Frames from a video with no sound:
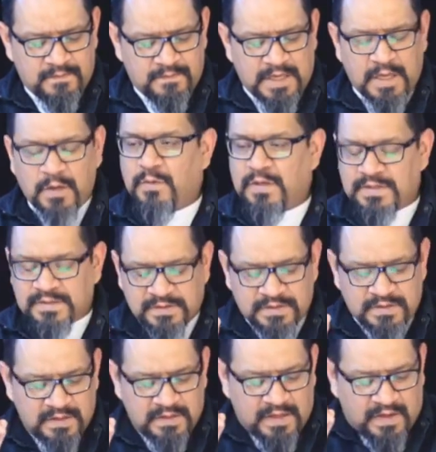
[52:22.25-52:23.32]
It was
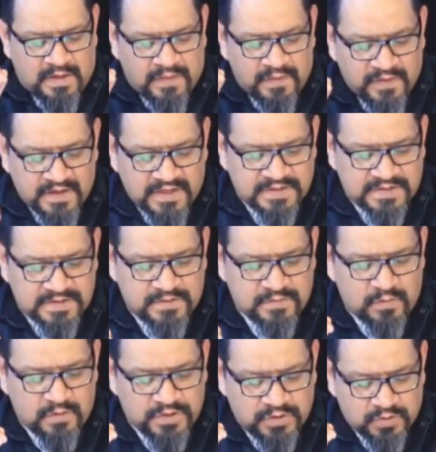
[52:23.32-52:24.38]
this
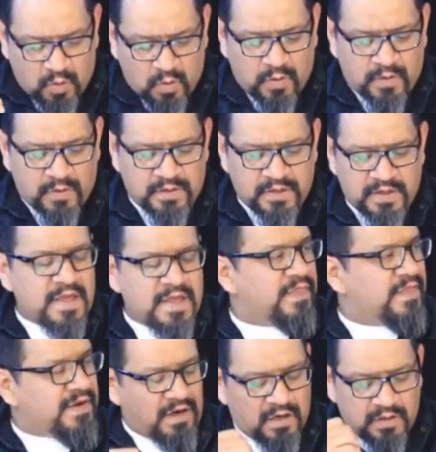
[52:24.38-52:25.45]
sword
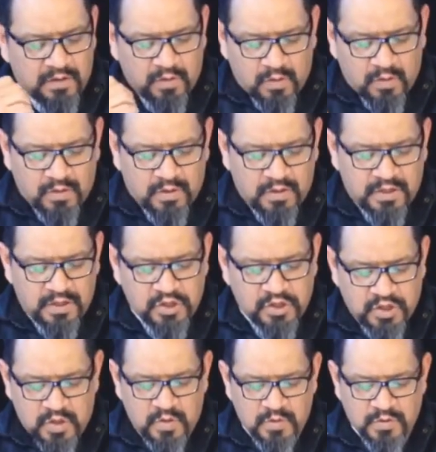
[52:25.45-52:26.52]
that our Lord
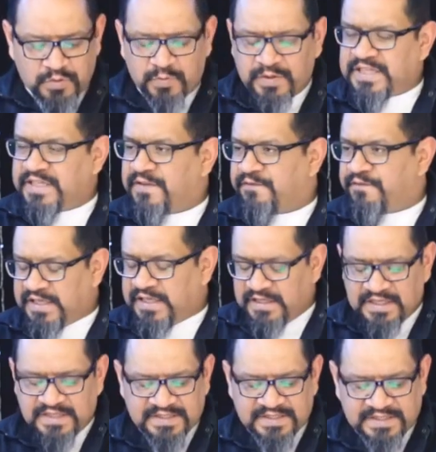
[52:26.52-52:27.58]
used when he
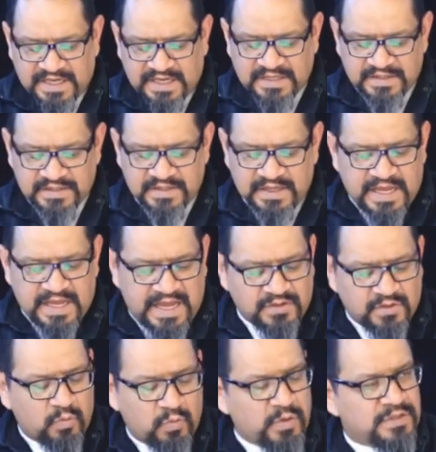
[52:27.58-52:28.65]
defeated Satan in the
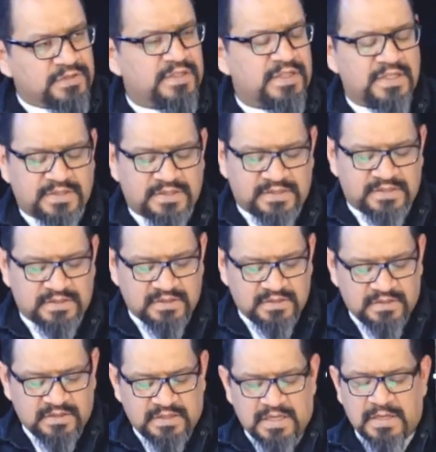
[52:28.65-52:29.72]
wilderness
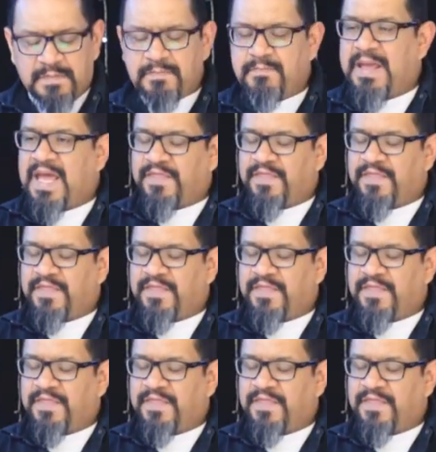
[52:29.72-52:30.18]
in Matthew